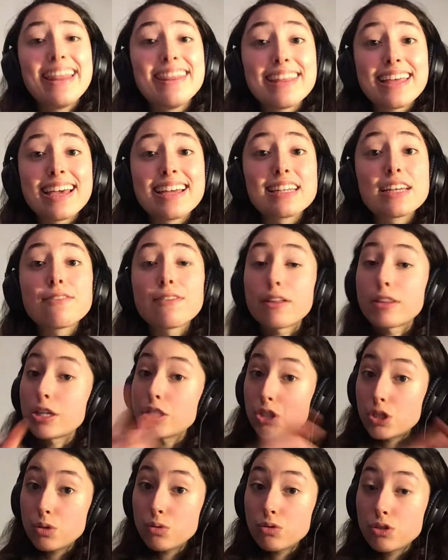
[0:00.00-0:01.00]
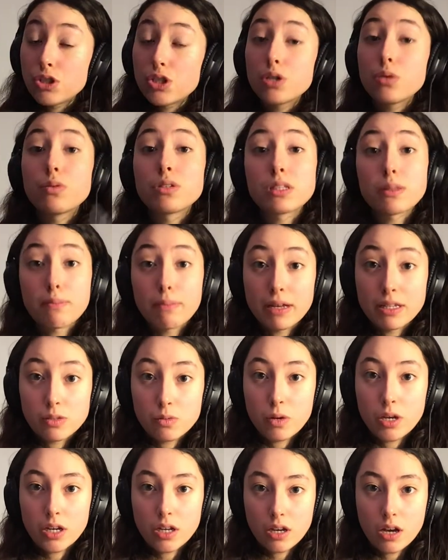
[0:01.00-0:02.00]
the end, I found that 2 and 2 was the best
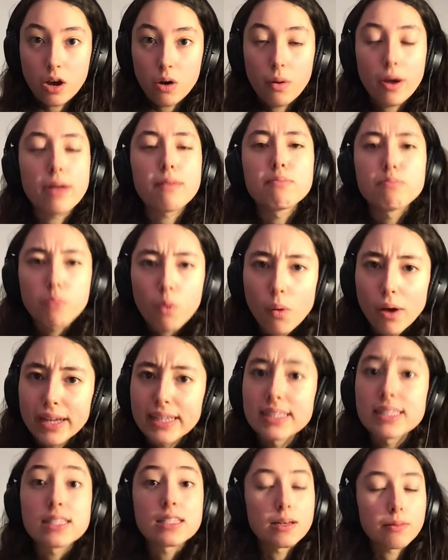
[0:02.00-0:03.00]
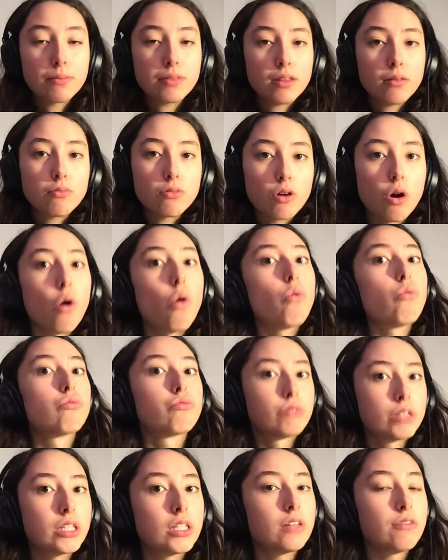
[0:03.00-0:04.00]
way to go, and boy, did some of them go
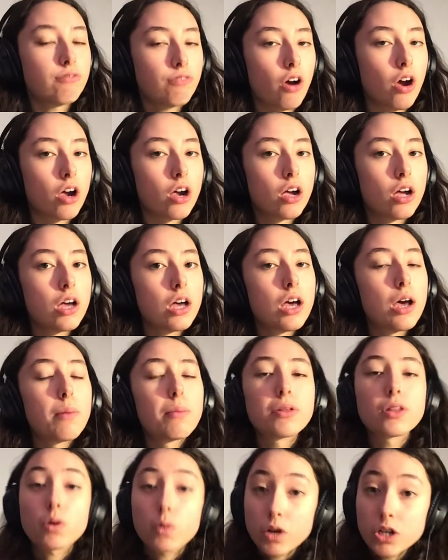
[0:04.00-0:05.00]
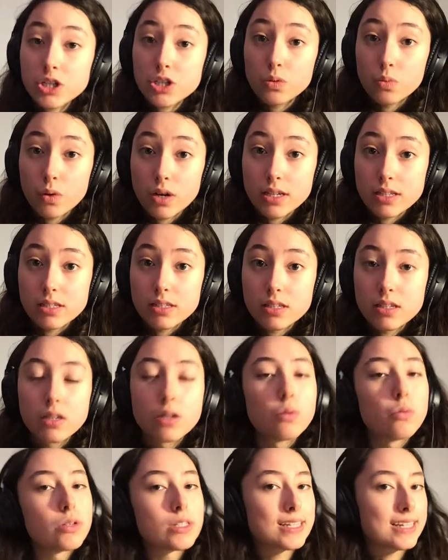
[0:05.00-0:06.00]
really far. But the question was
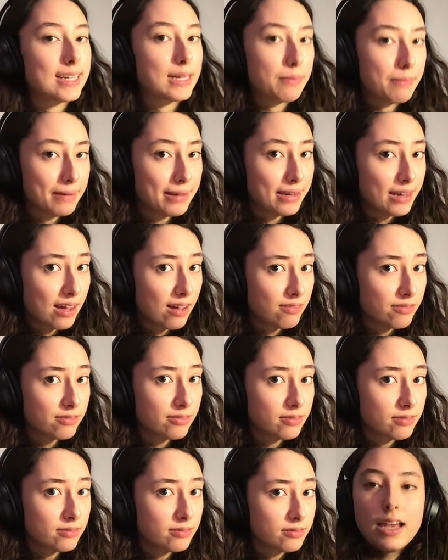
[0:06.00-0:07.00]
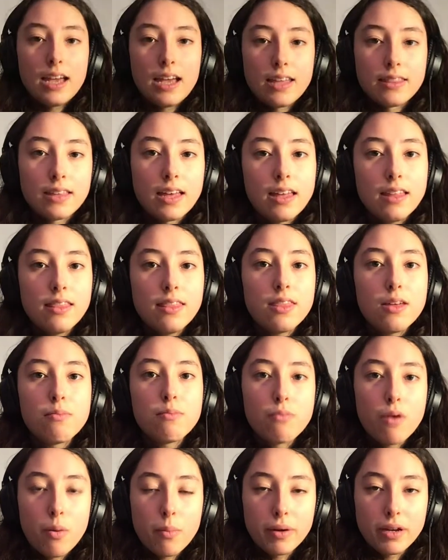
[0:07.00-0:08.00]
it going to be enough? And then the
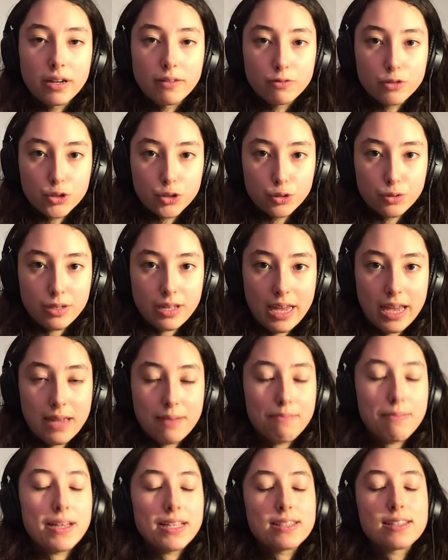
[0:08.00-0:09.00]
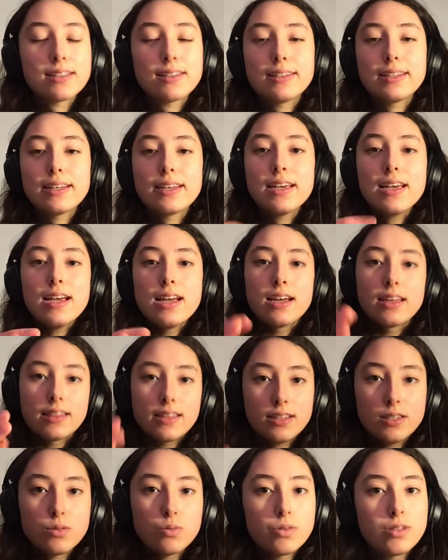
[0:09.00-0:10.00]
moment of truth came. Basically,
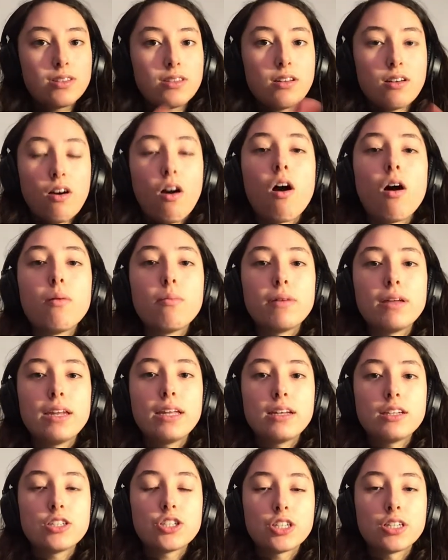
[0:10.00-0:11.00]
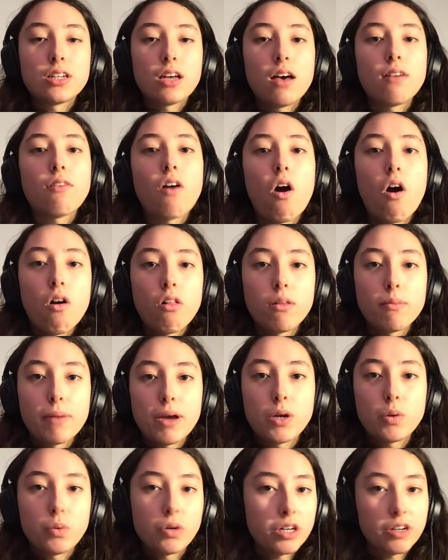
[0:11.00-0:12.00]
this was the culmination of all of my
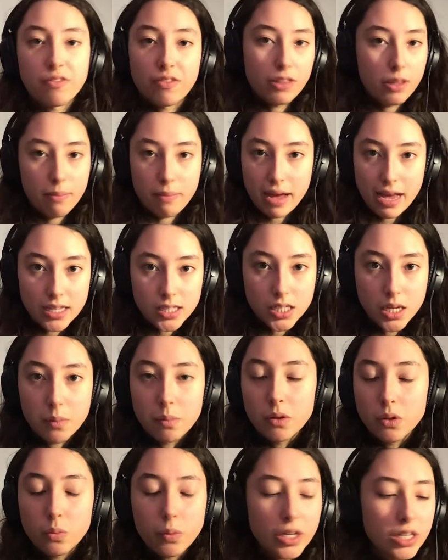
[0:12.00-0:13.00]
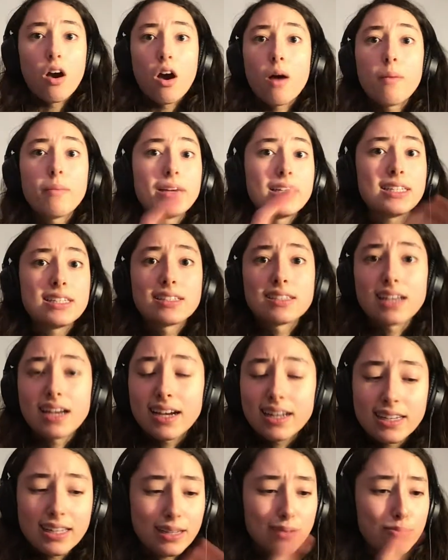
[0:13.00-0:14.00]
work from the past couple of weeks. All my
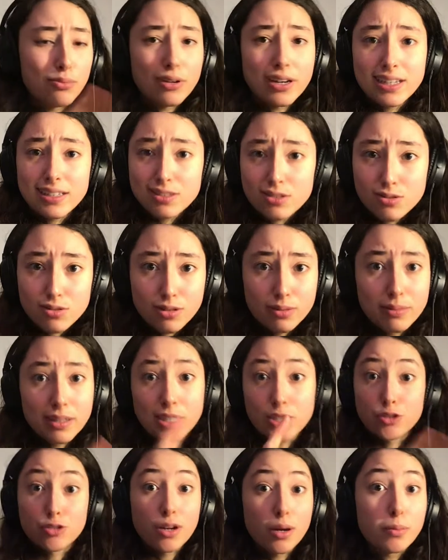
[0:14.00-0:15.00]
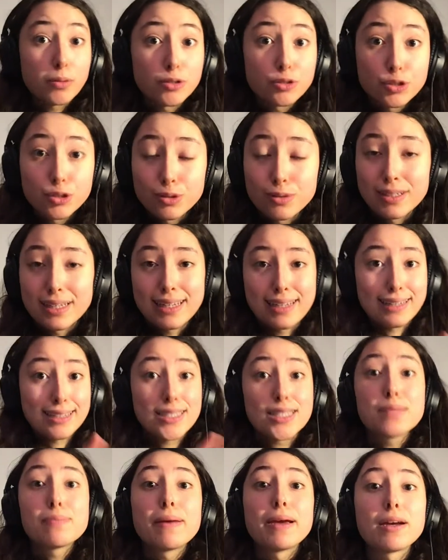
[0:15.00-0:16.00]
designing, brainstorming, troubleshooting,
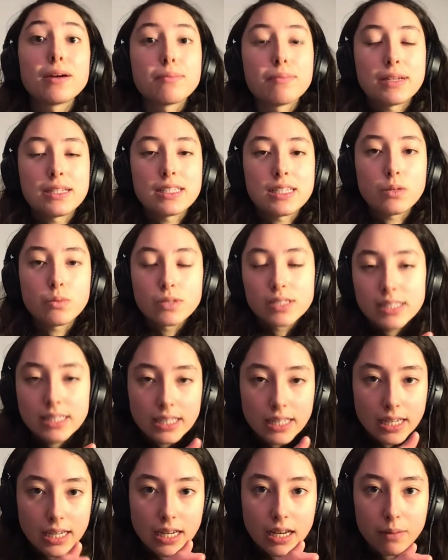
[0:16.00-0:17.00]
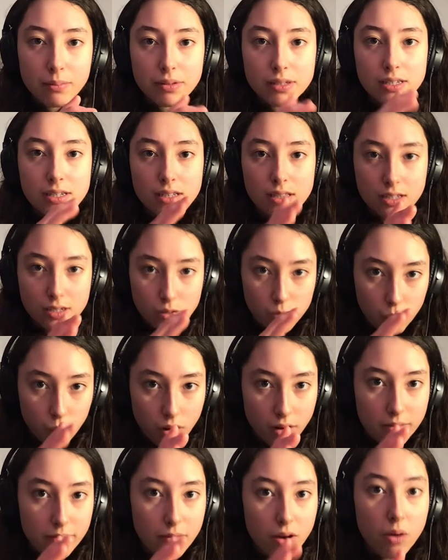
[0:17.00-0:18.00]
experimenting was leading up to this
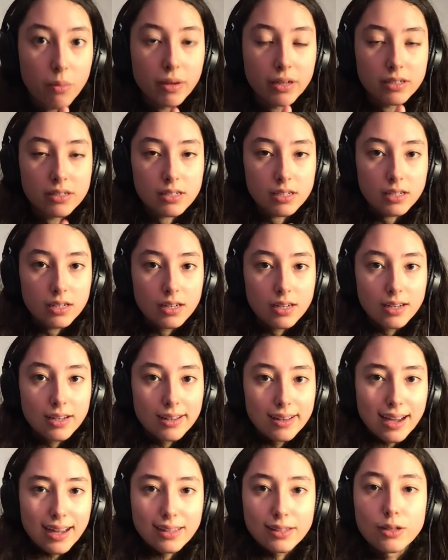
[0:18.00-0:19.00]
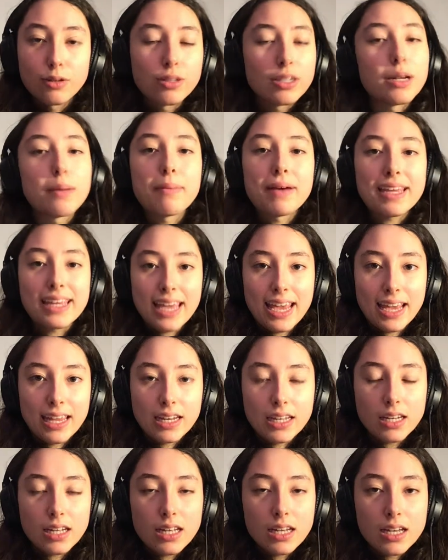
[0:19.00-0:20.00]
one moment. I loaded up my
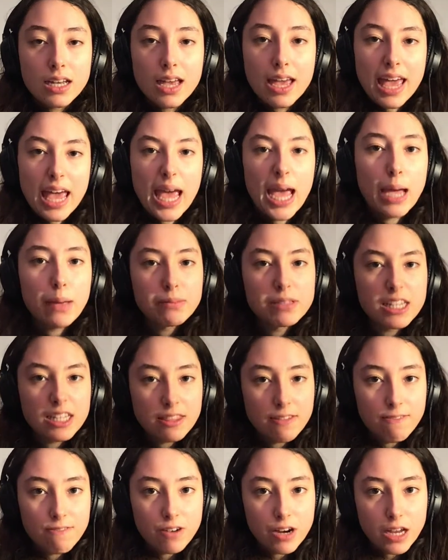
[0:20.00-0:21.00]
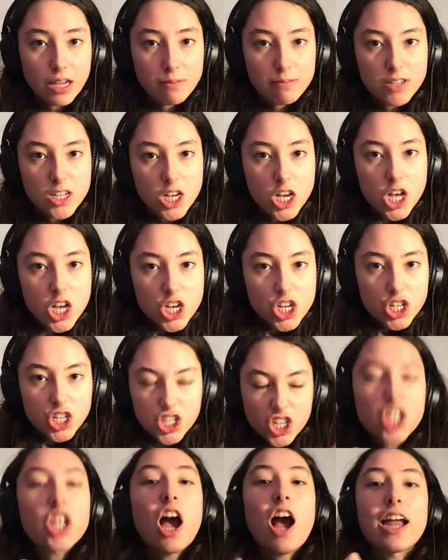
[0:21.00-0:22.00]
Canon, aimed it at the frame,
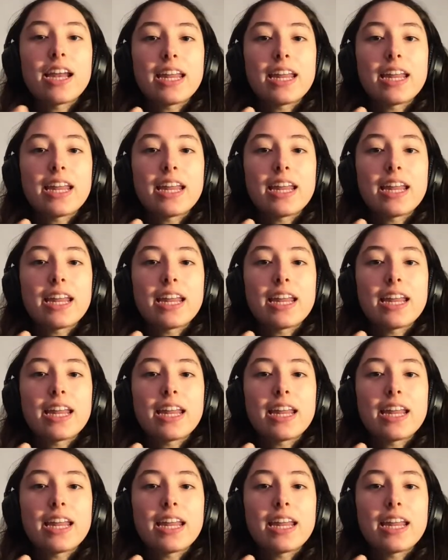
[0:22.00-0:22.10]
shot,